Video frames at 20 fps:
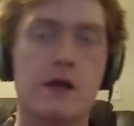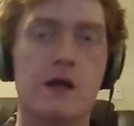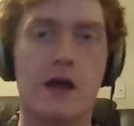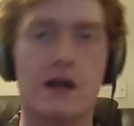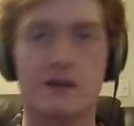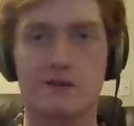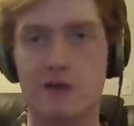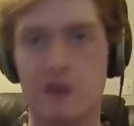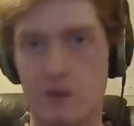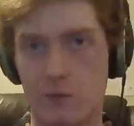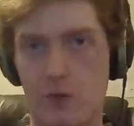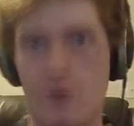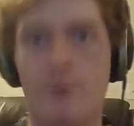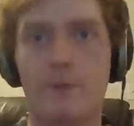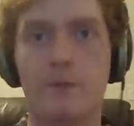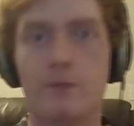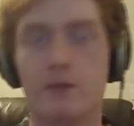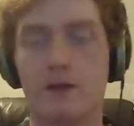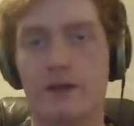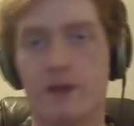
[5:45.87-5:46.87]
That's kind of why I've
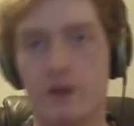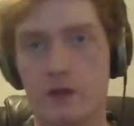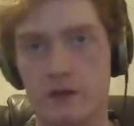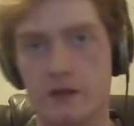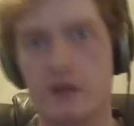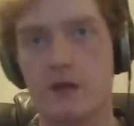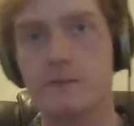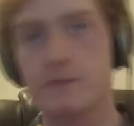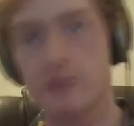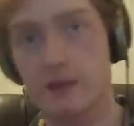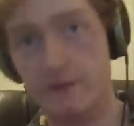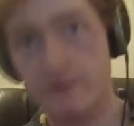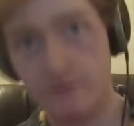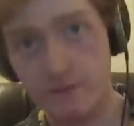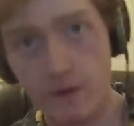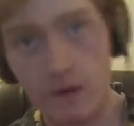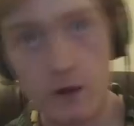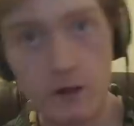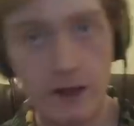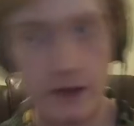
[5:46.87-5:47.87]
been playing other games like
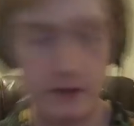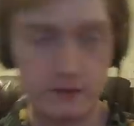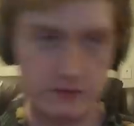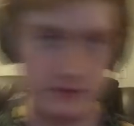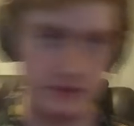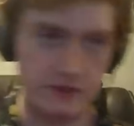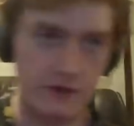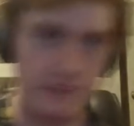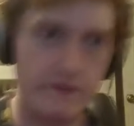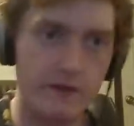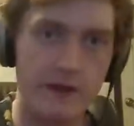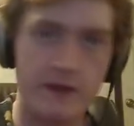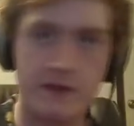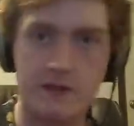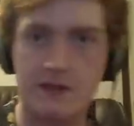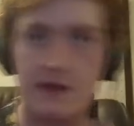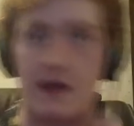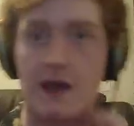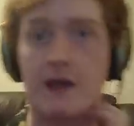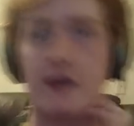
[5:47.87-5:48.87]
Fallout and stuff like
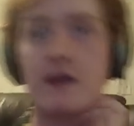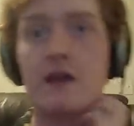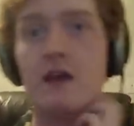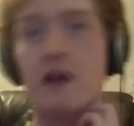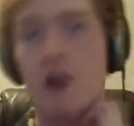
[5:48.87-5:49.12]
that.